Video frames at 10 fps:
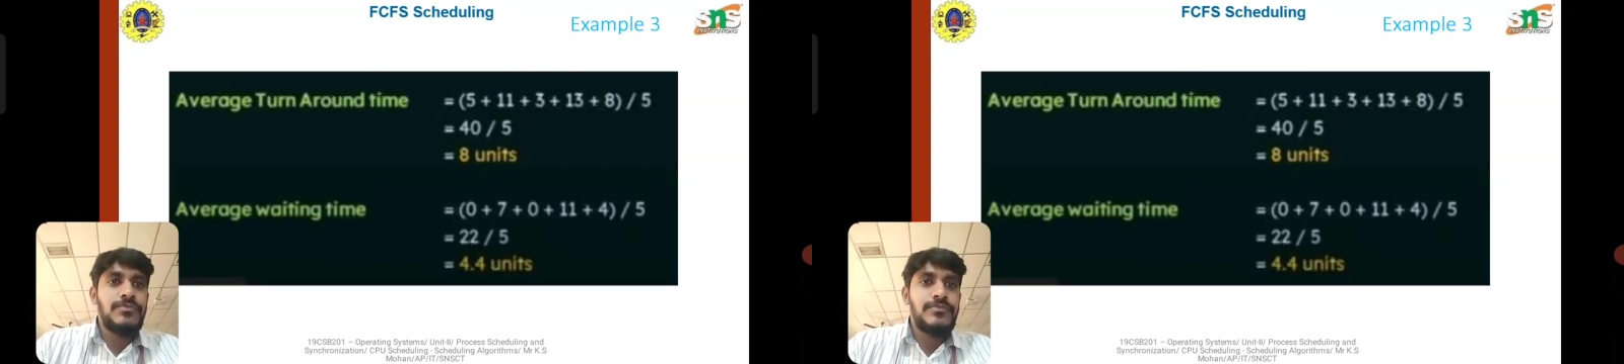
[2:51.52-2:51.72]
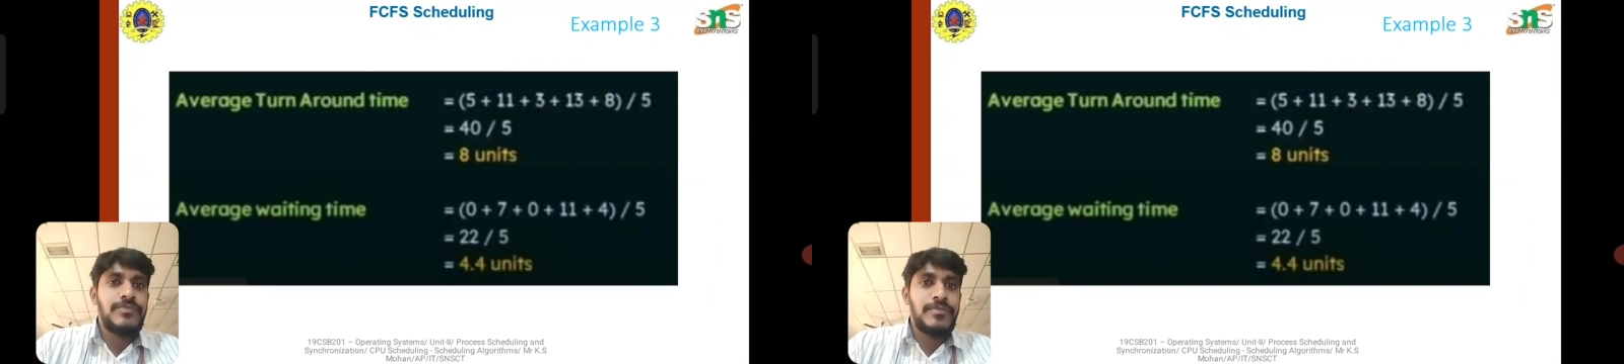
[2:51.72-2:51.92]

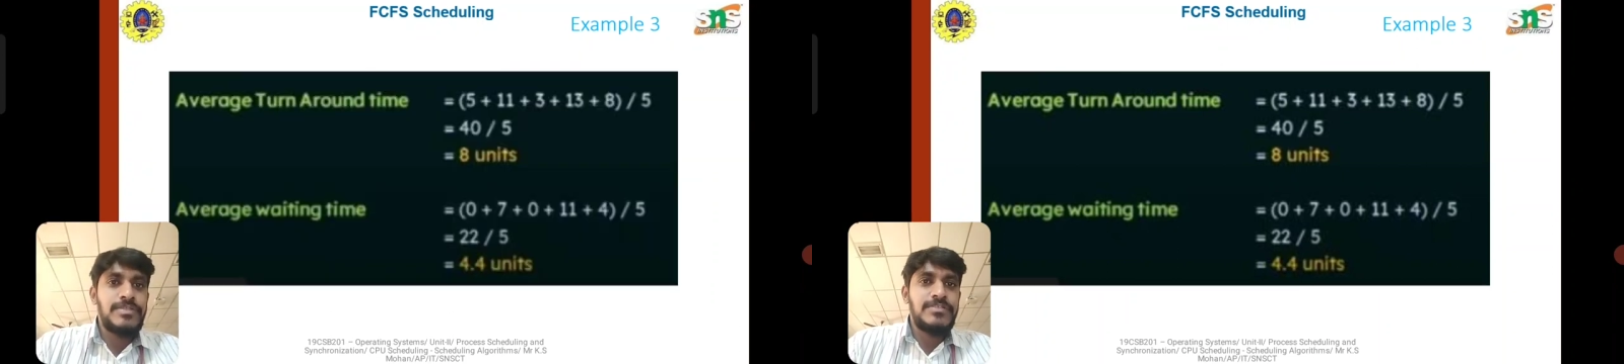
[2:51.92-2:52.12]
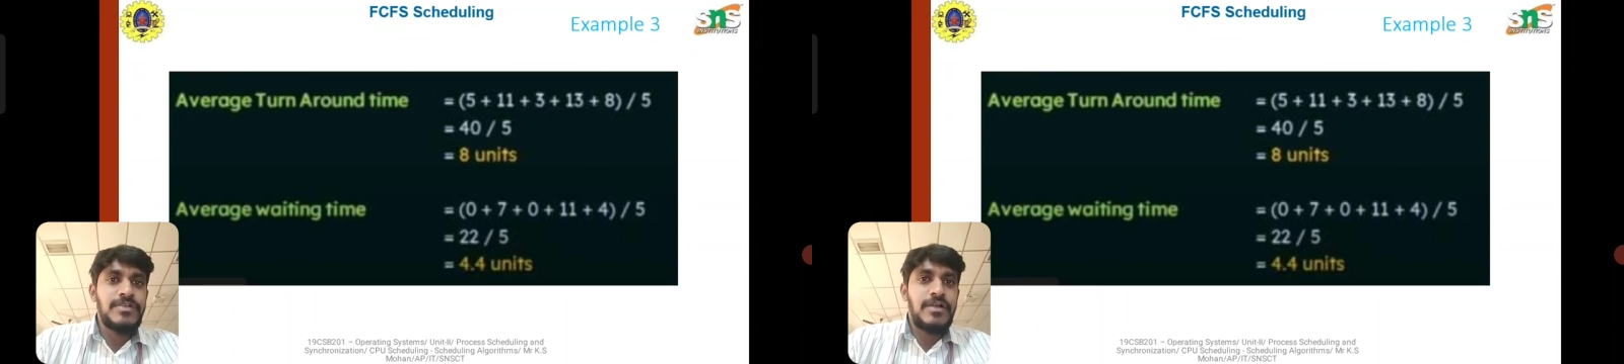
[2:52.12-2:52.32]
from
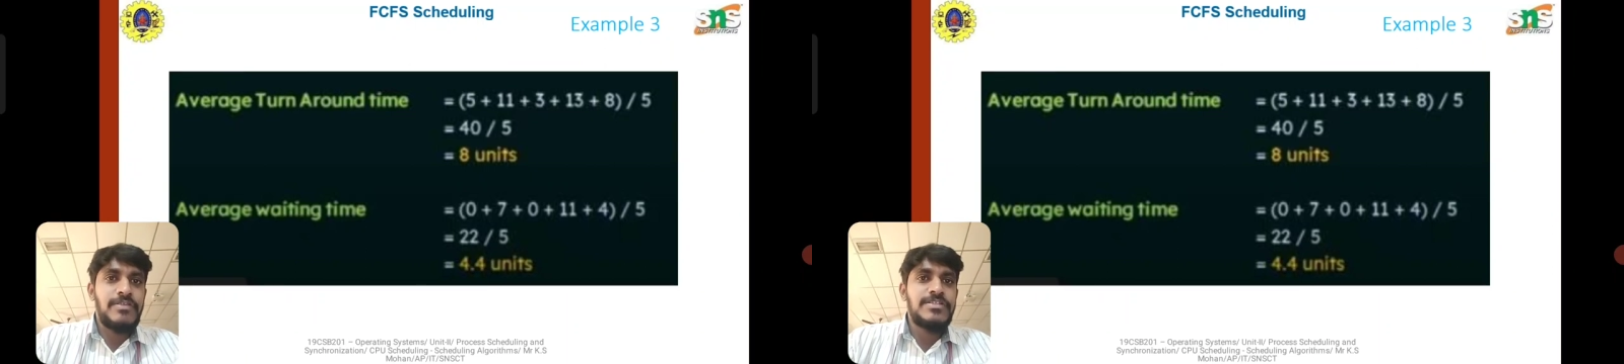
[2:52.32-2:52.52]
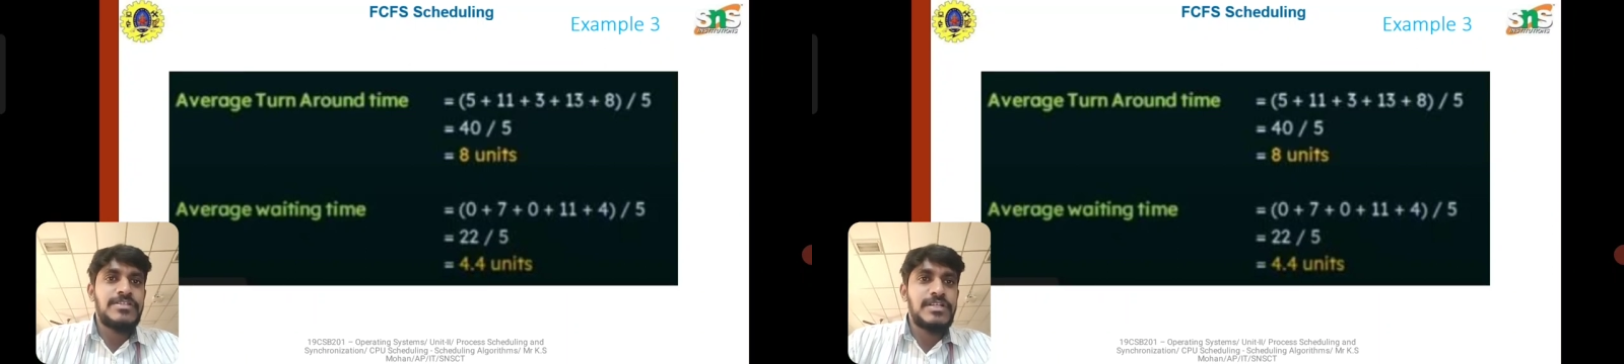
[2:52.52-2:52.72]
this
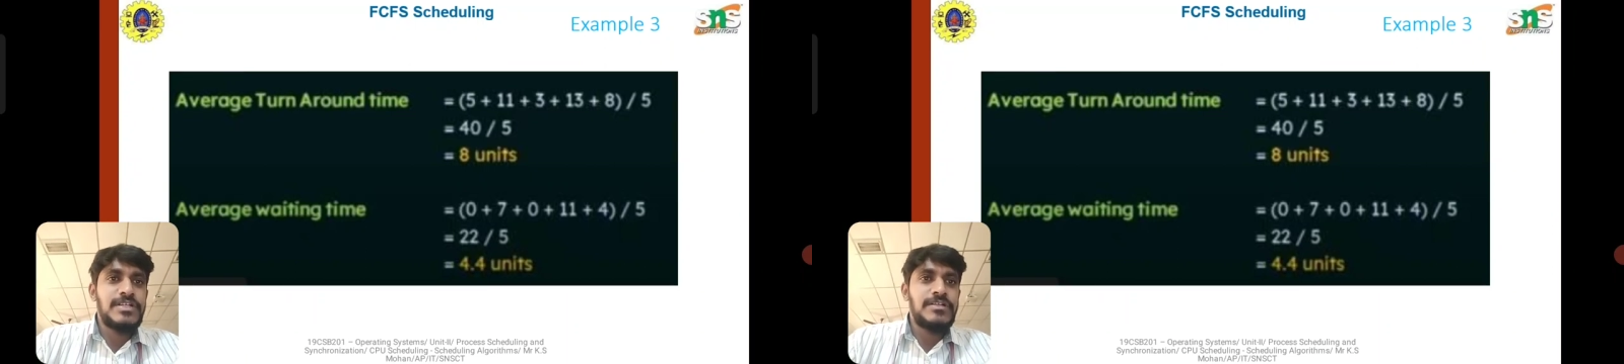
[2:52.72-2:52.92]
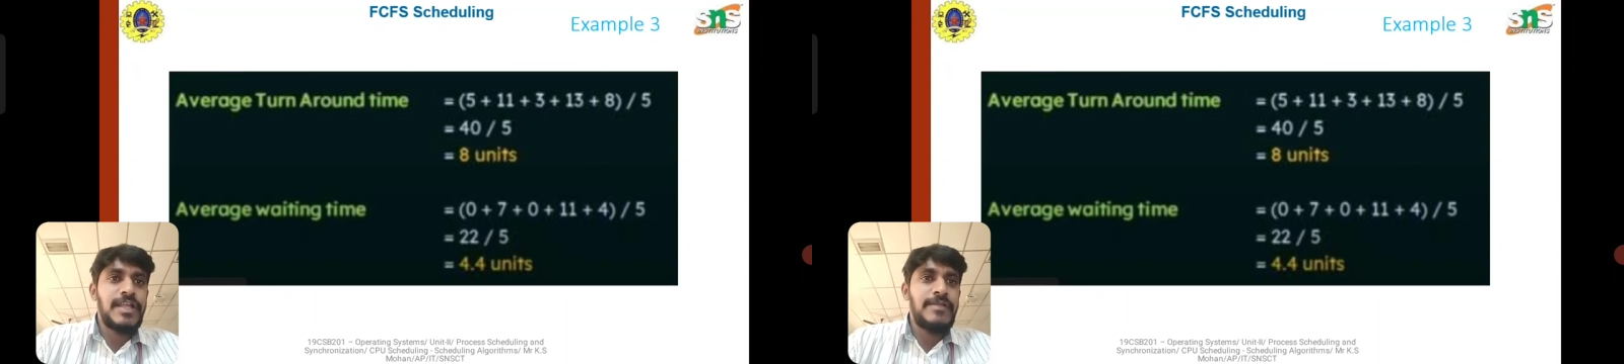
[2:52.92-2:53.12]
average
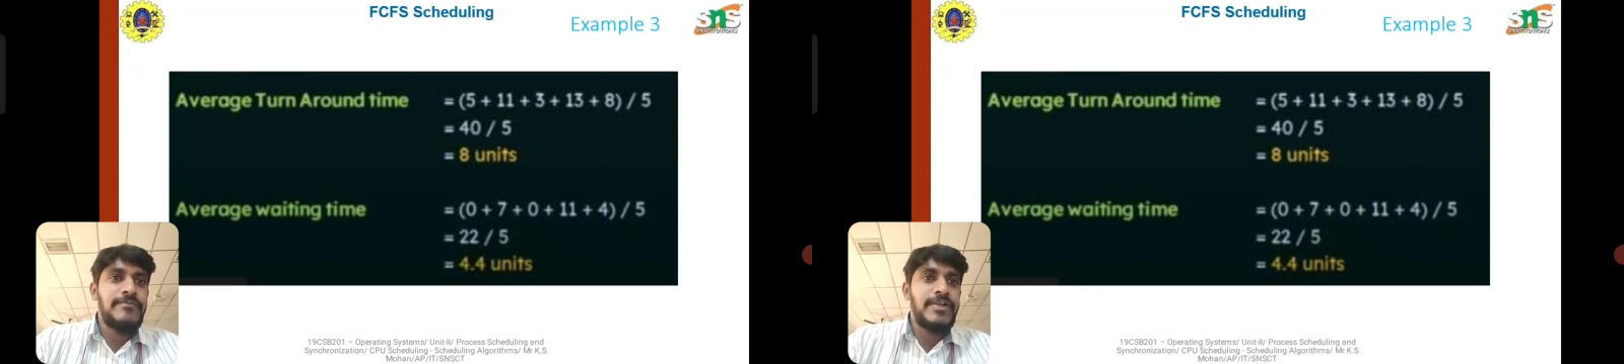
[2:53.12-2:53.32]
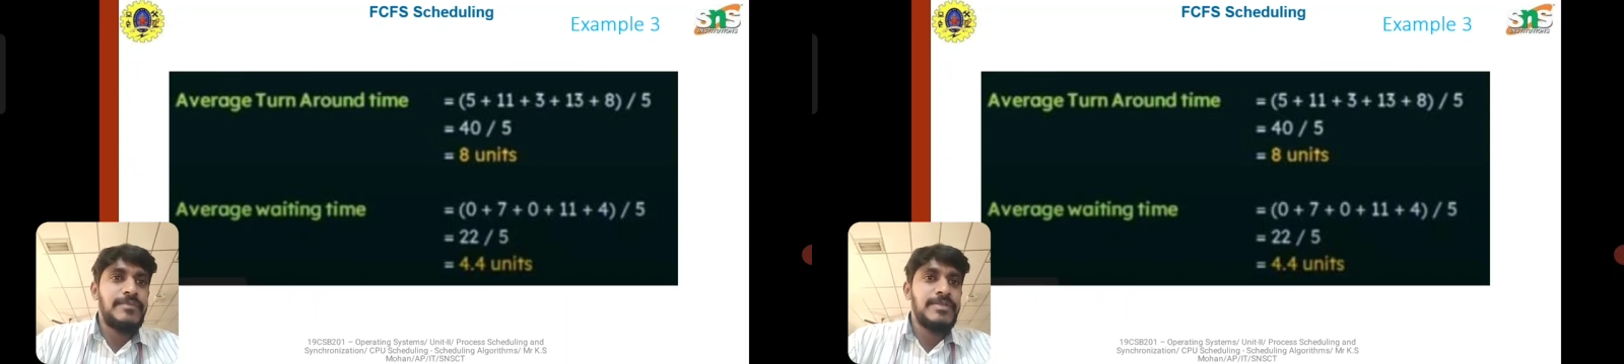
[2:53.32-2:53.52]
turnaround time
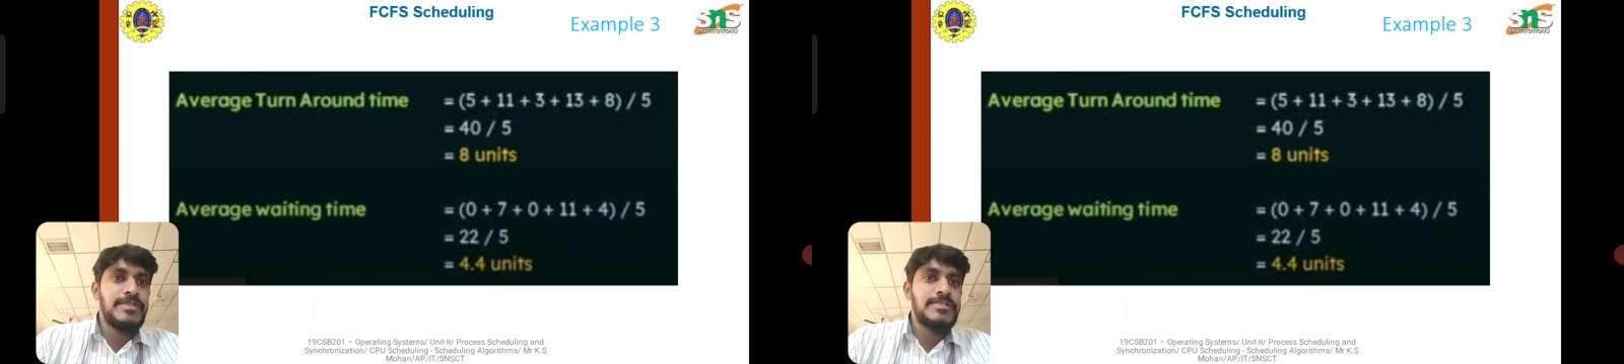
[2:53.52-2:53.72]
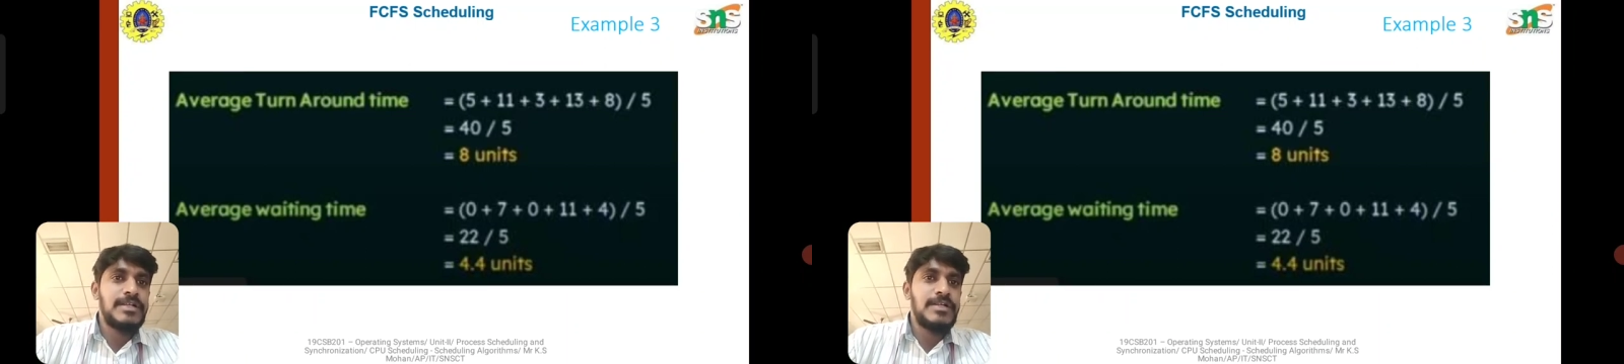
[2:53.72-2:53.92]
5
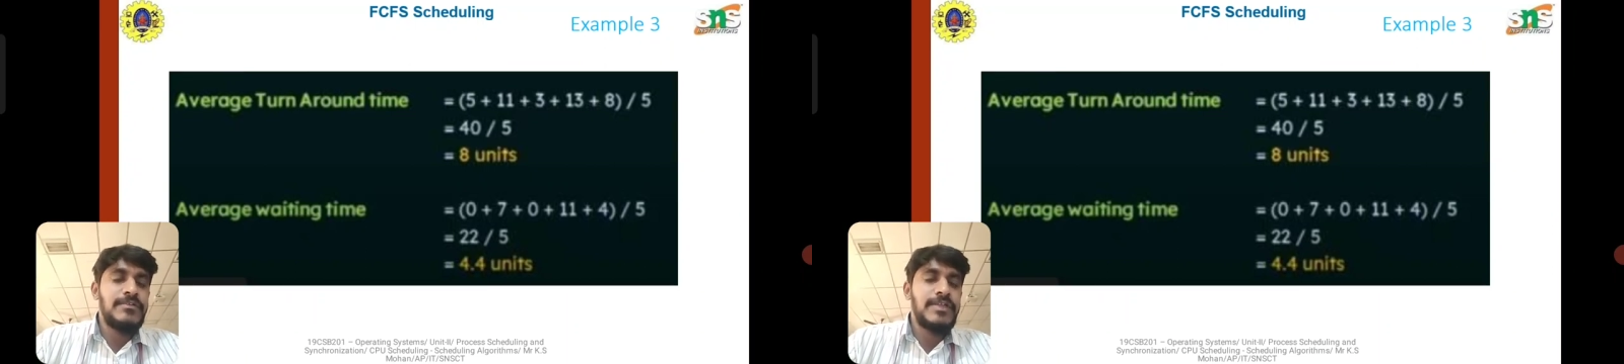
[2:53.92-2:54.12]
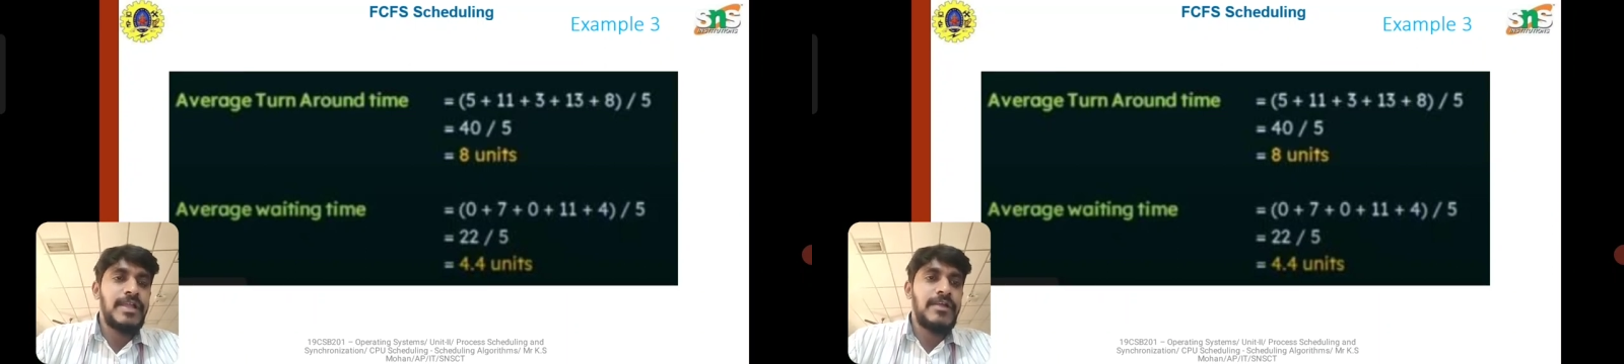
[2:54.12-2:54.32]
plus
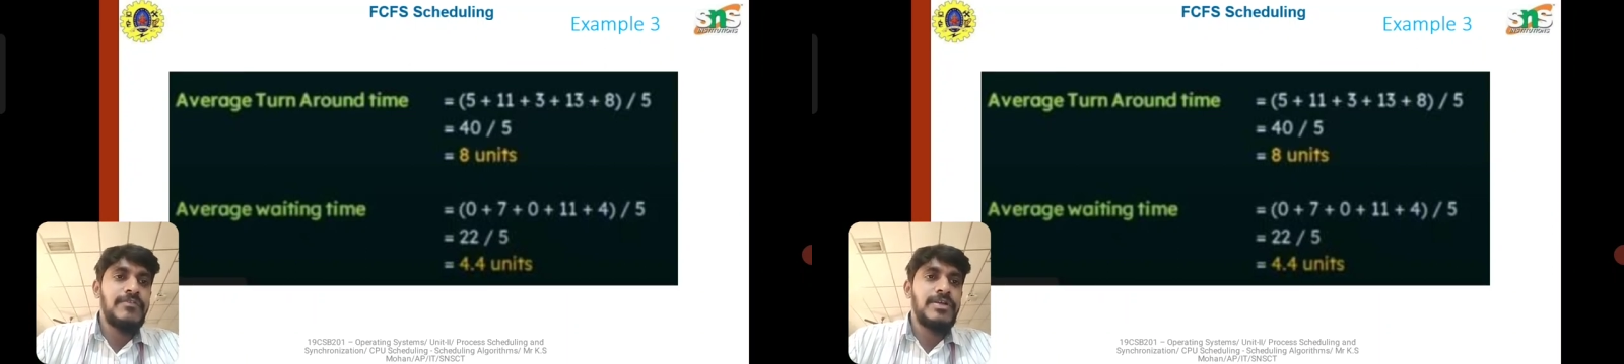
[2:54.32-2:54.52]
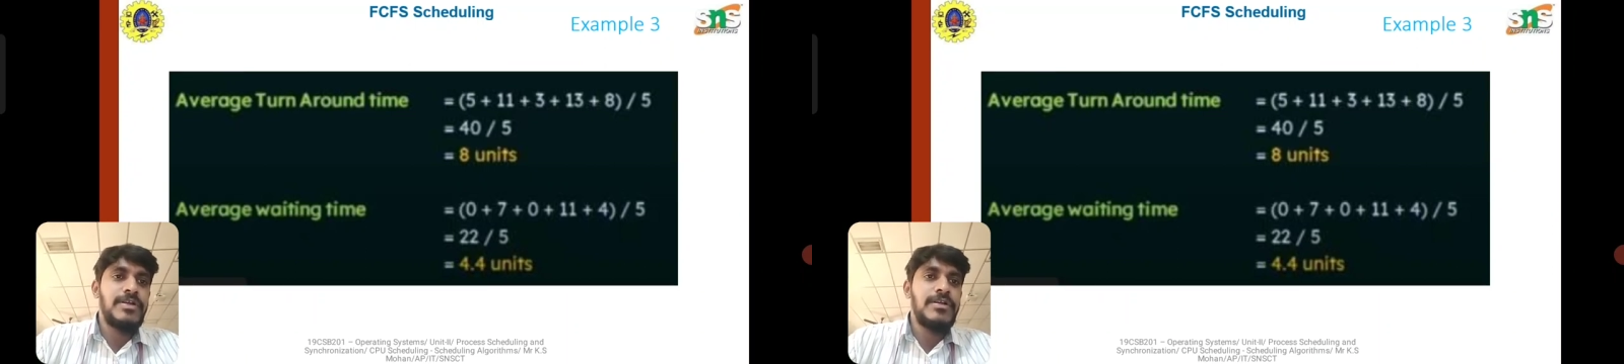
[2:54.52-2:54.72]
we have
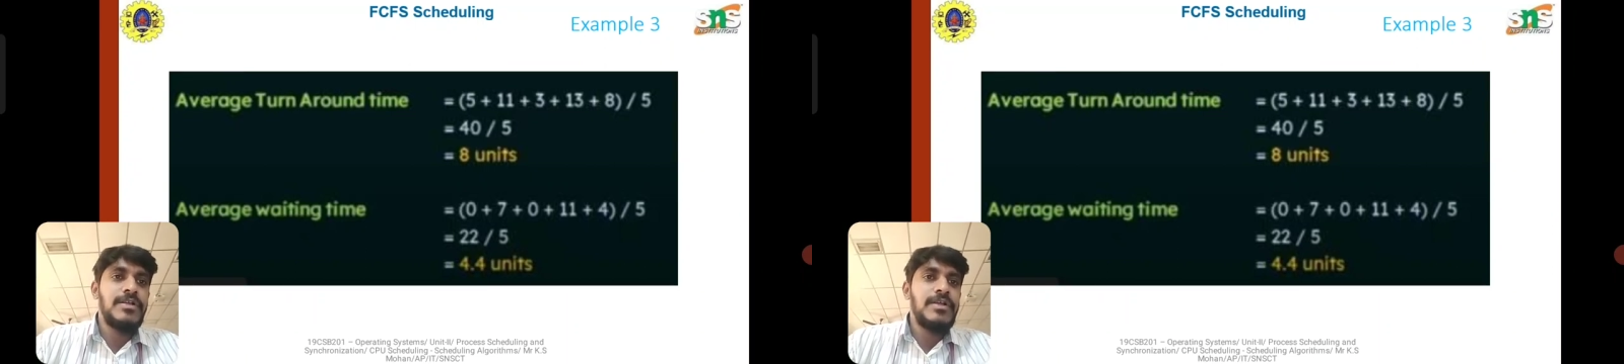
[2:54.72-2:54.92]
the